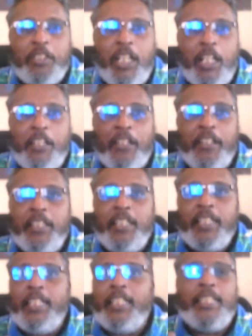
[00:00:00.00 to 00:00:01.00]
color
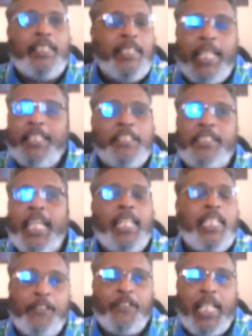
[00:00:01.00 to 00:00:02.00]
they just
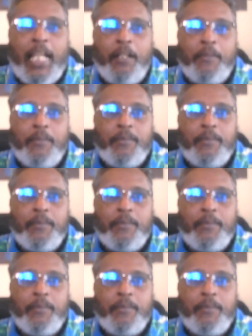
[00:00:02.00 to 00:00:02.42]
can't live without.